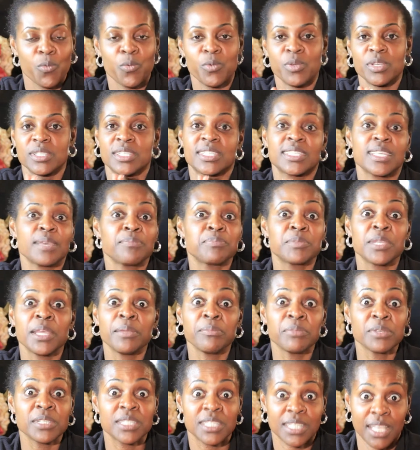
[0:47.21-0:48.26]

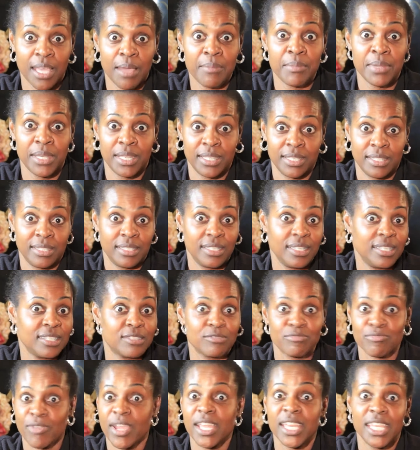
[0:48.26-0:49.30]
September's coming.
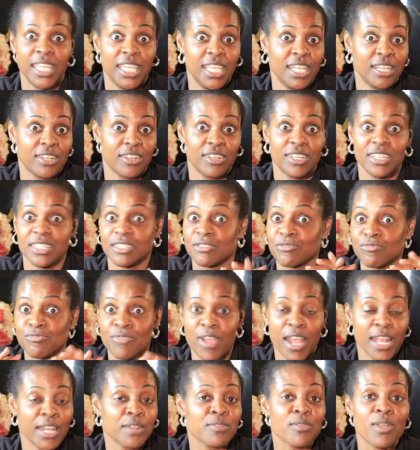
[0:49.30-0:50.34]
It's right here. It's
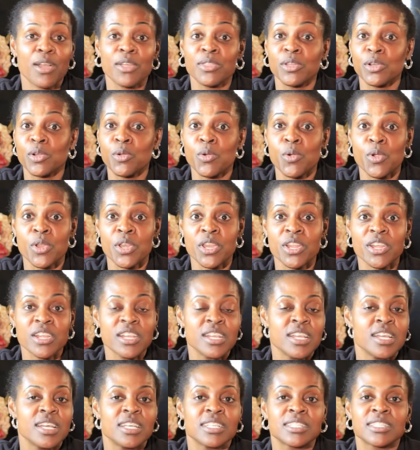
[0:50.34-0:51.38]
right around the corner.
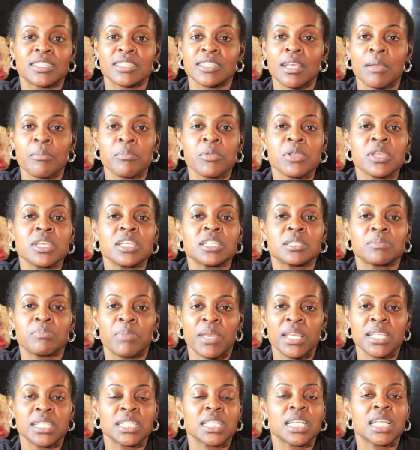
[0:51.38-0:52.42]
Summer is
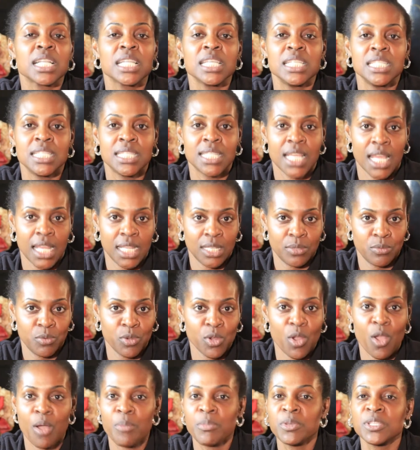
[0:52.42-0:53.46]
basically done.
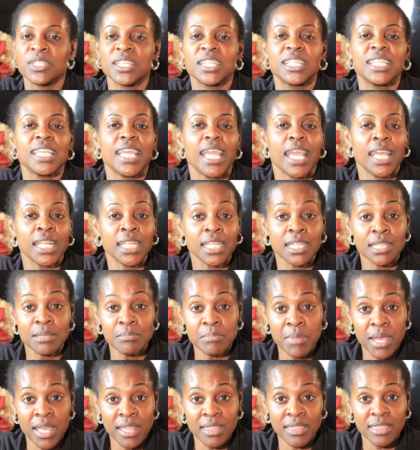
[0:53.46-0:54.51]
We're almost at the end of the
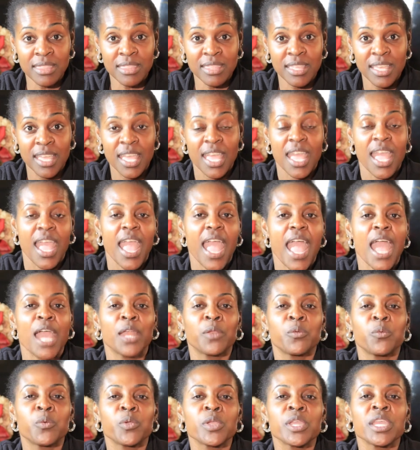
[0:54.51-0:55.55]
month.
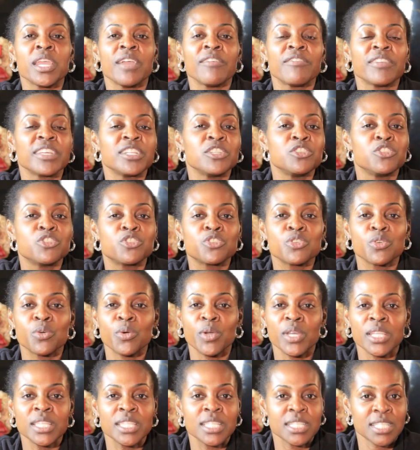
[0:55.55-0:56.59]
And we have
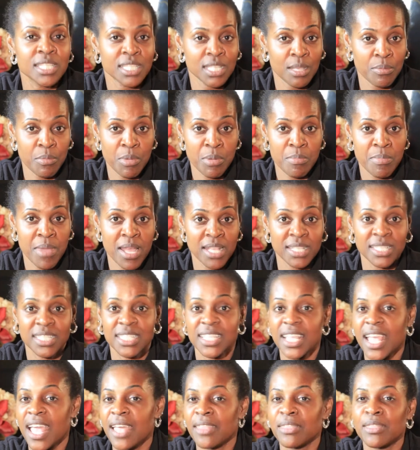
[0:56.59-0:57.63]
enjoyed the summer months
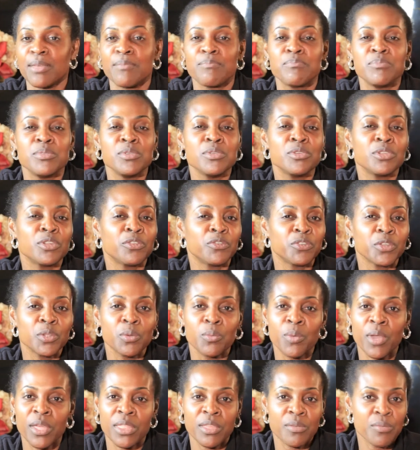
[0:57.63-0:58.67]
and the beautiful
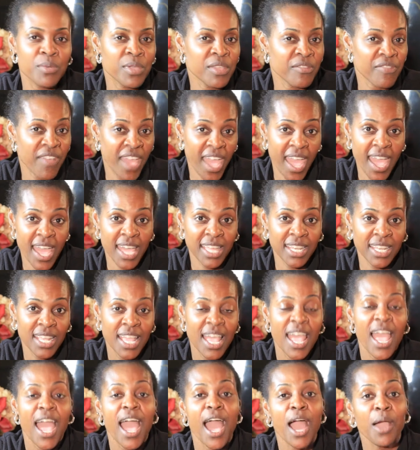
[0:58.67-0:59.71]
weather we've had.
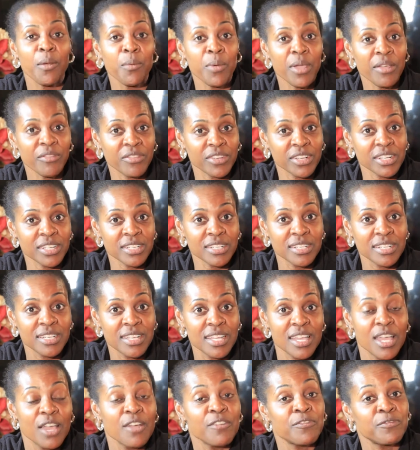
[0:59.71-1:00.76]
However,
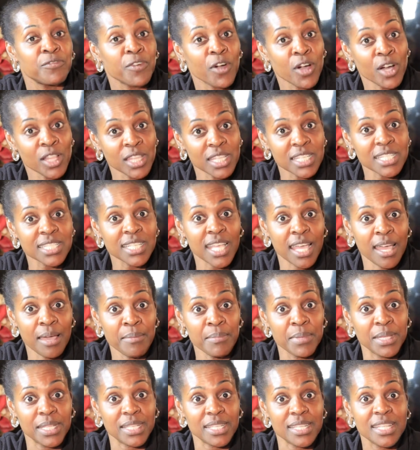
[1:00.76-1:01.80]
fall is
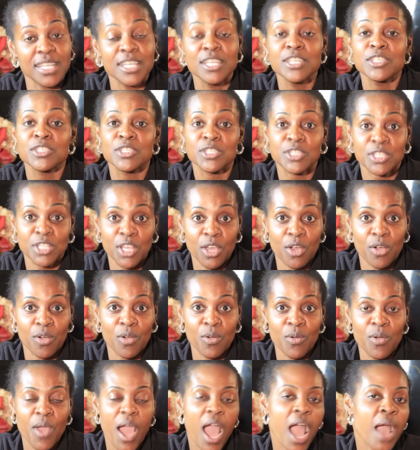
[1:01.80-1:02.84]
coming.
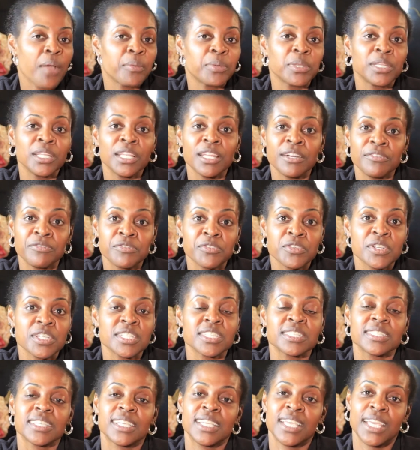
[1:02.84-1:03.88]
So I would love for
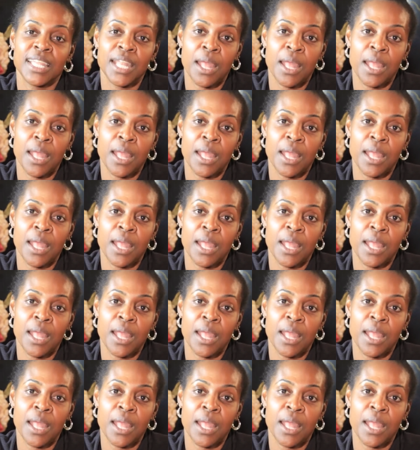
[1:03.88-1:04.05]
us to get